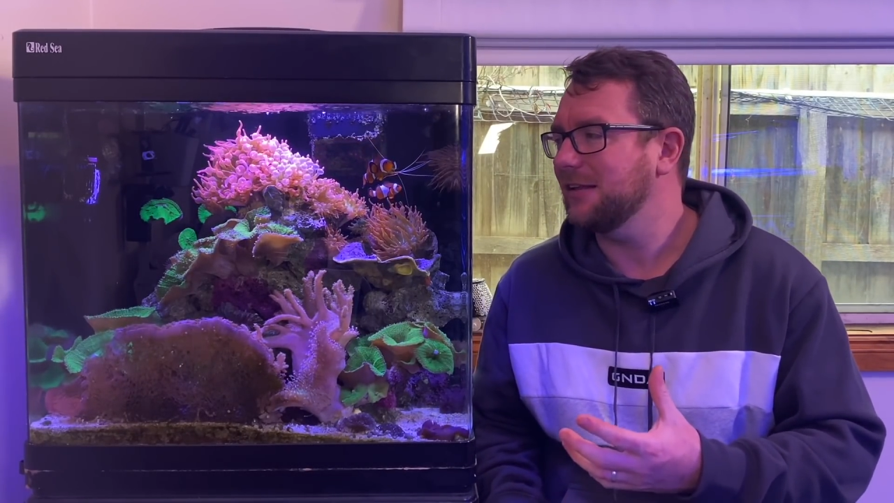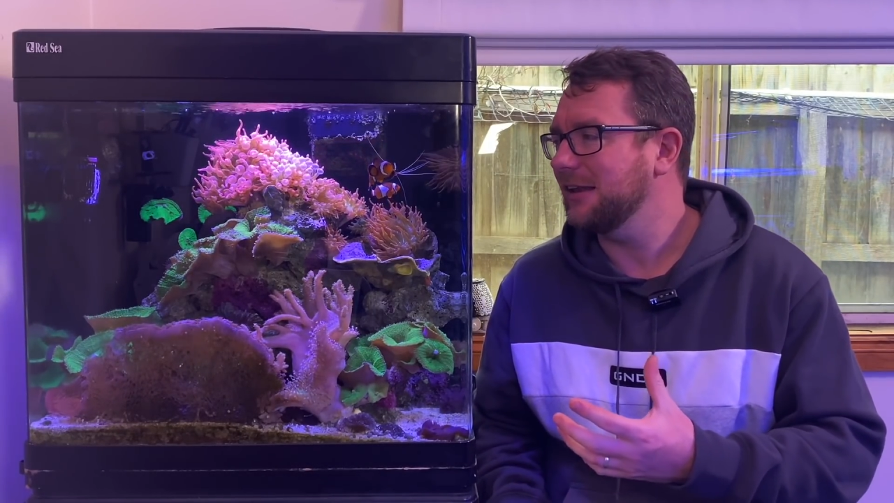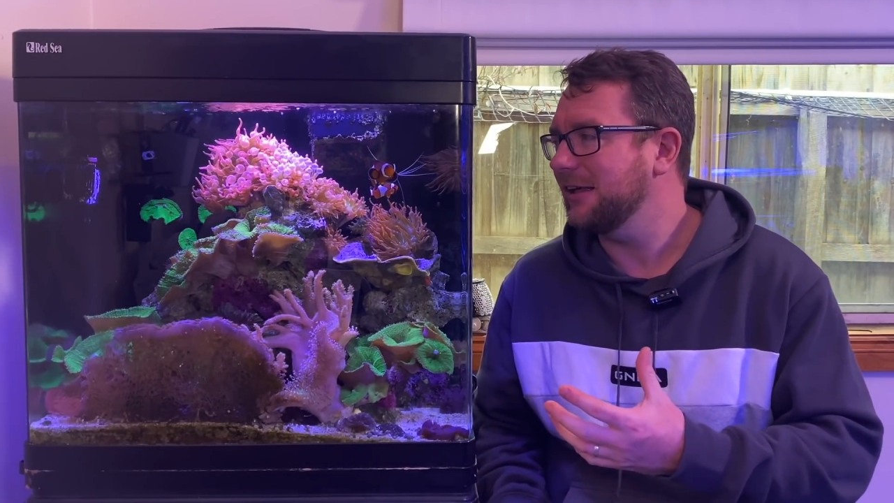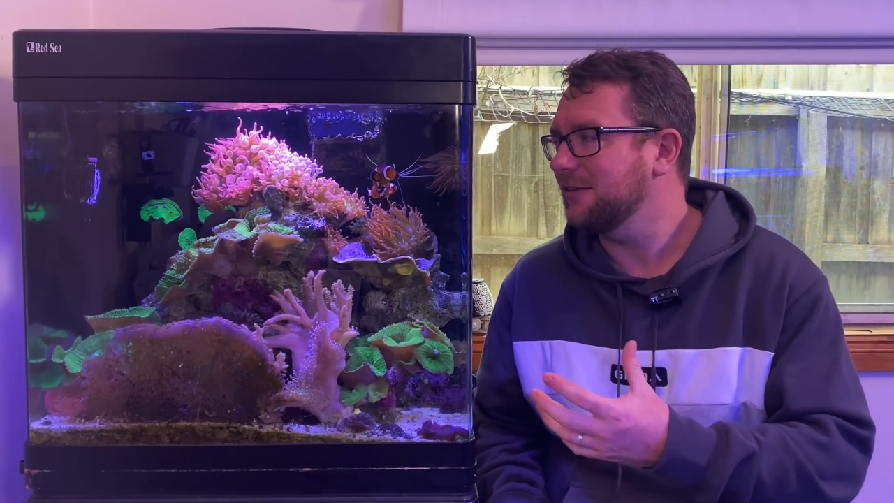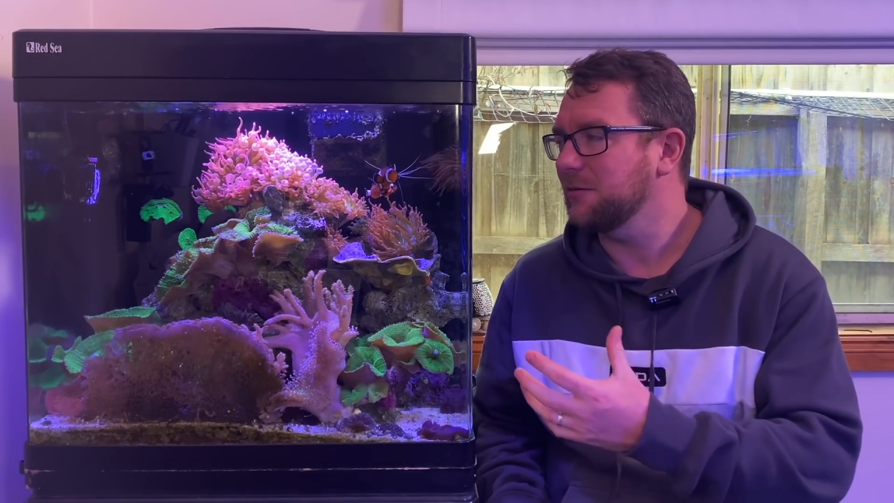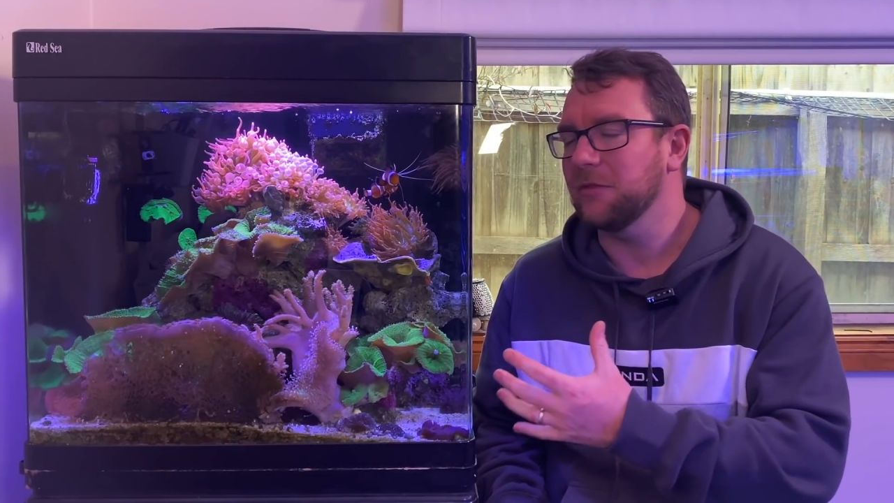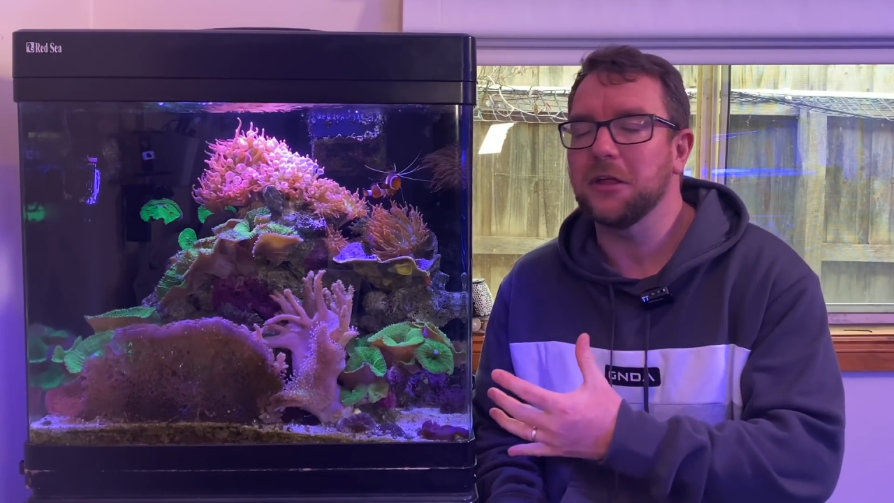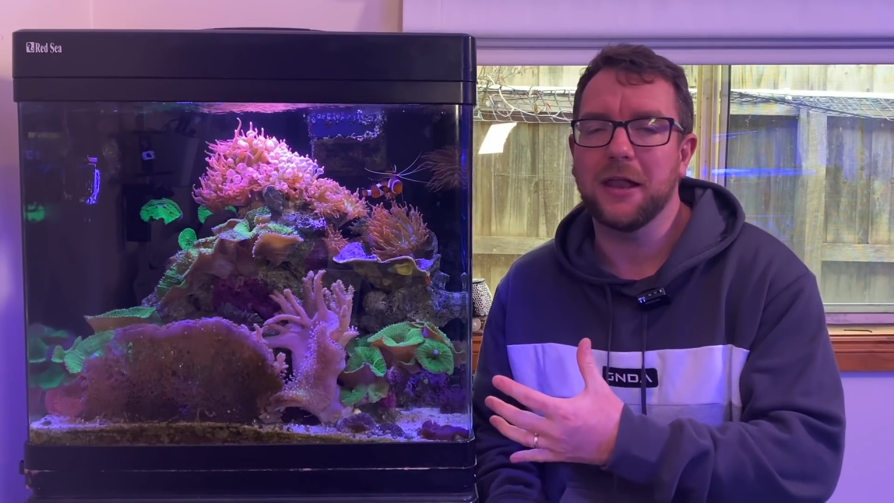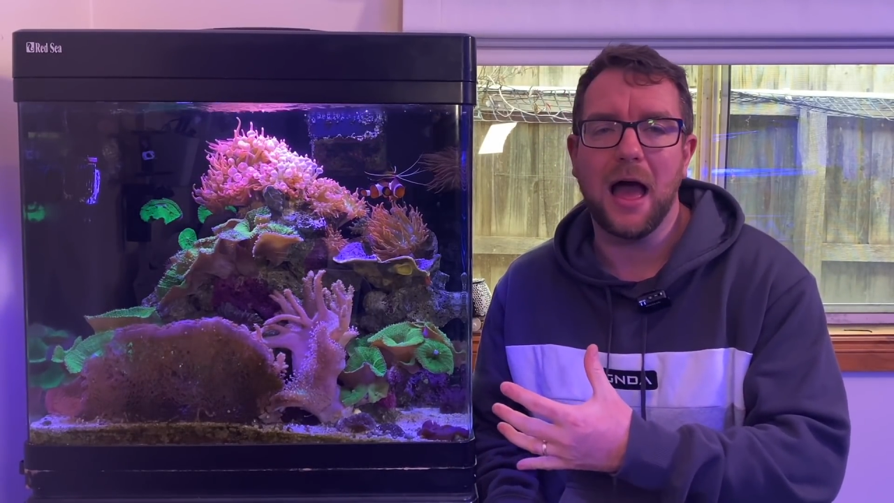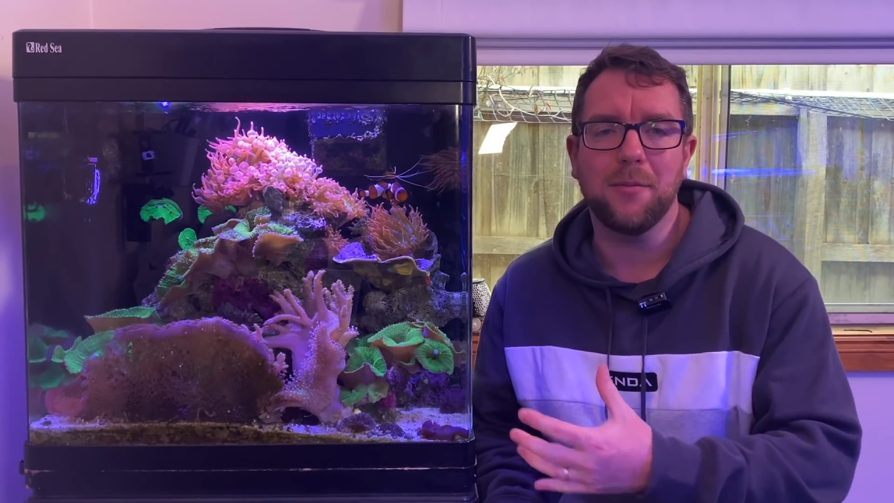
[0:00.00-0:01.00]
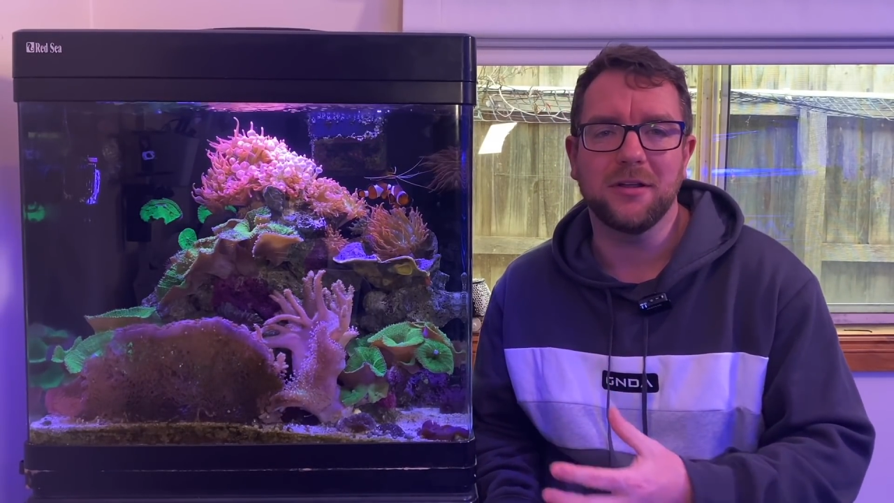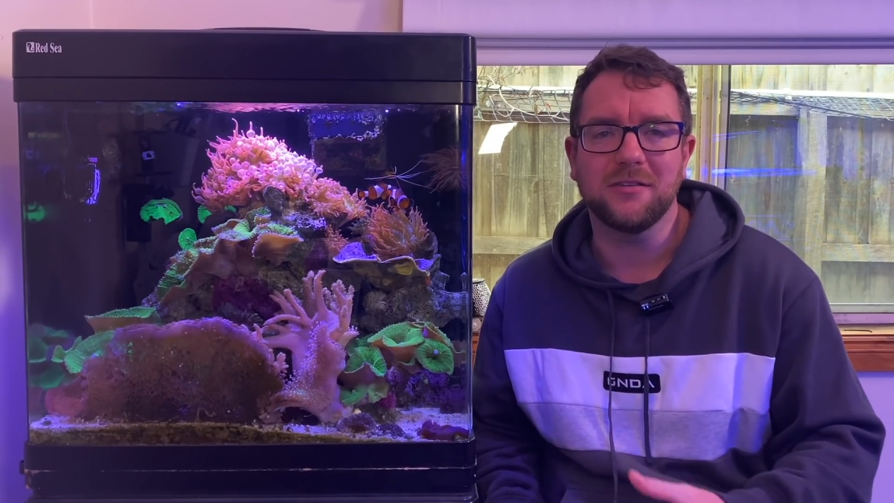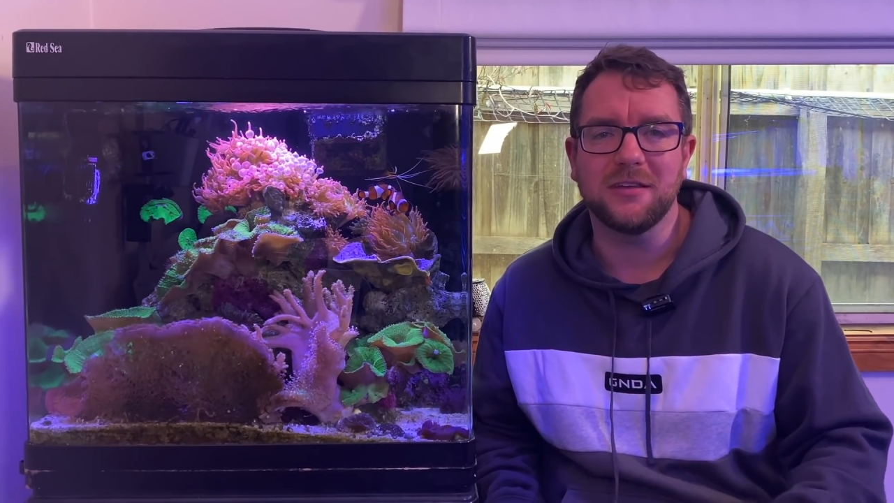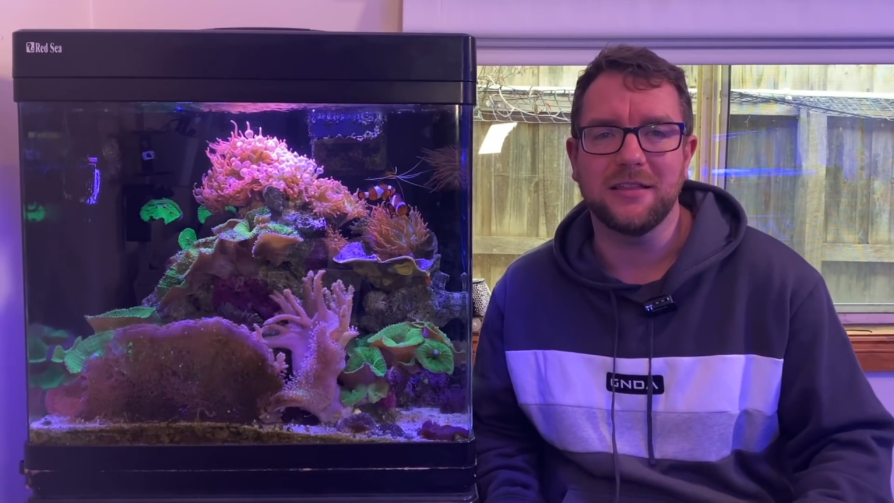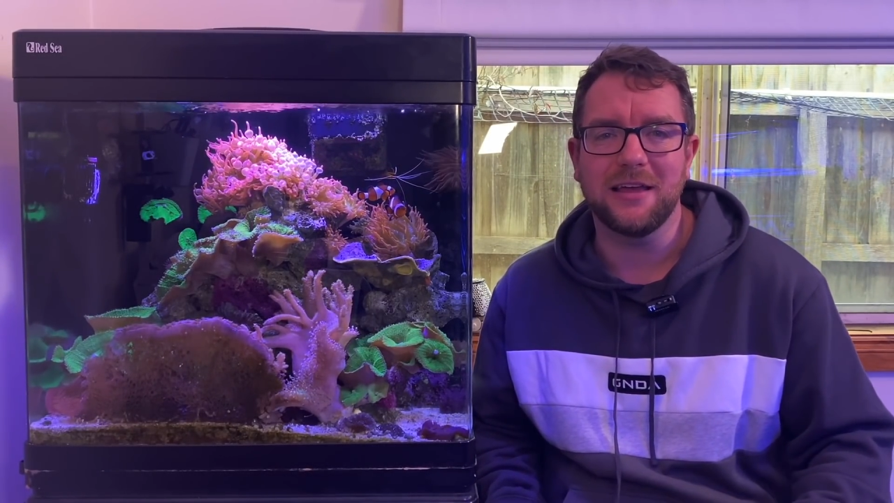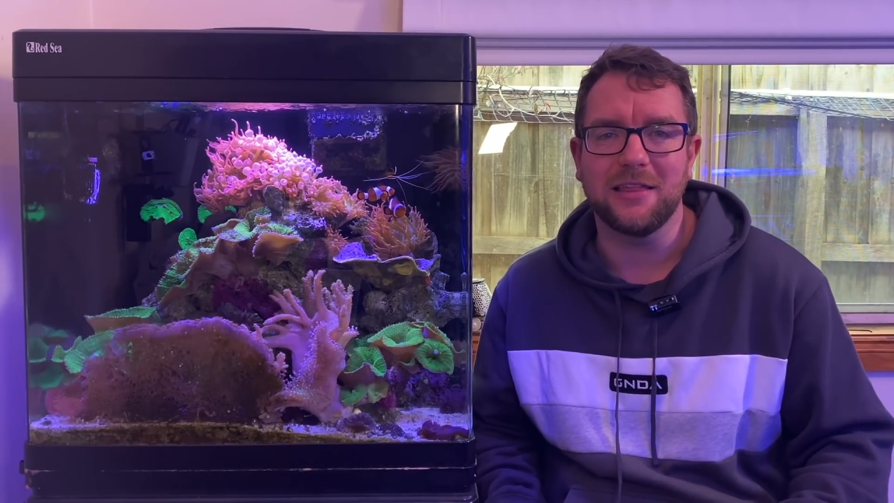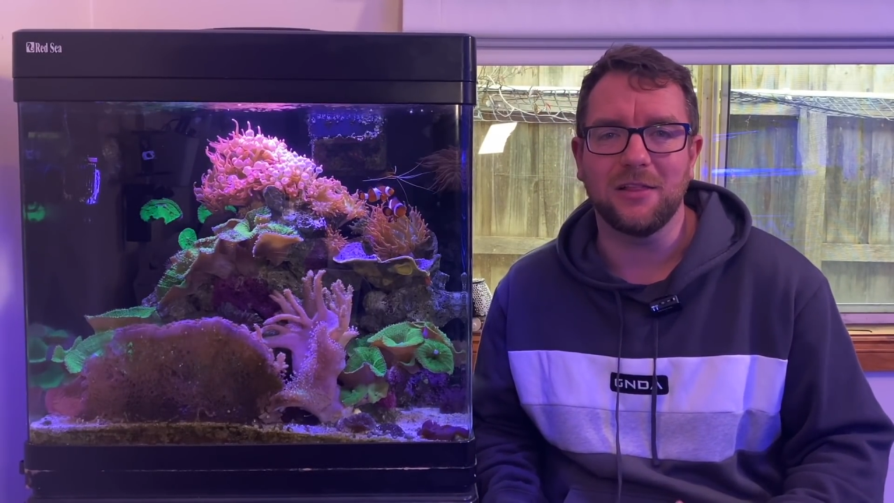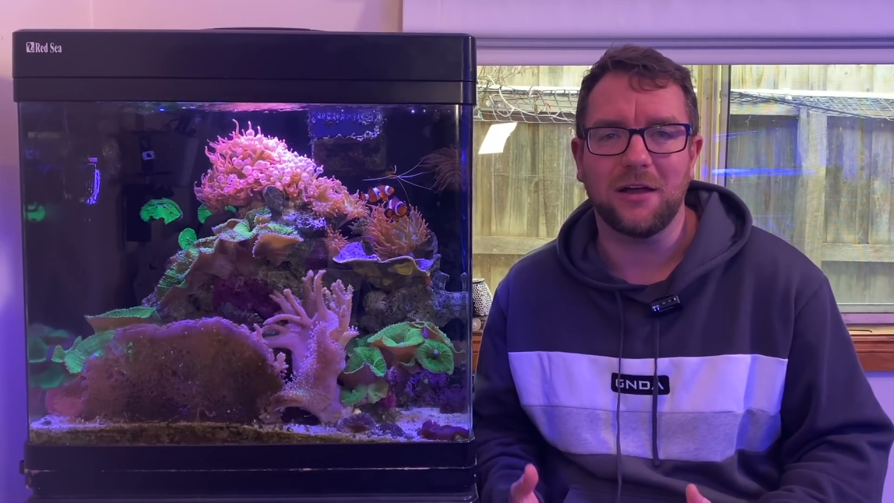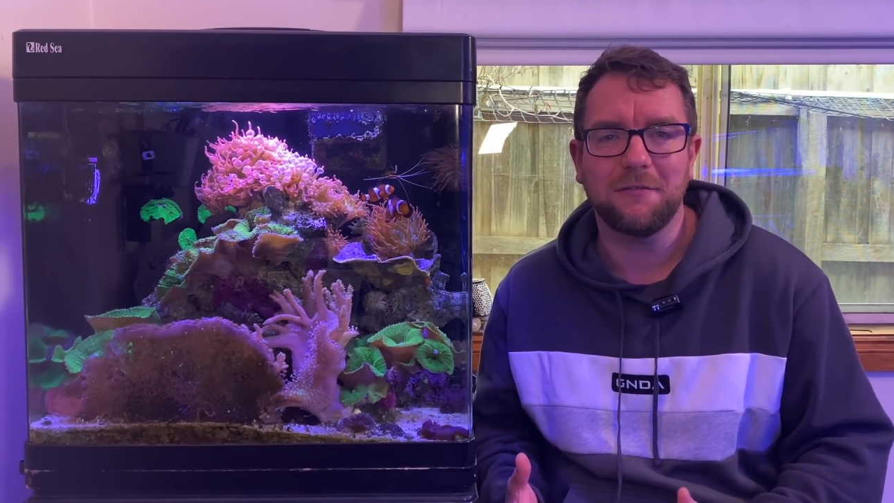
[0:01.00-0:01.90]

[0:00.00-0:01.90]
and some of the inhabitants in there, they're like